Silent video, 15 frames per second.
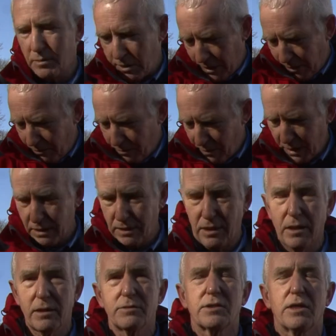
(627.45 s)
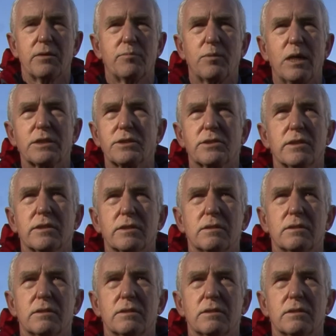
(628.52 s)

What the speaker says: that's how we make clothes out of plastic.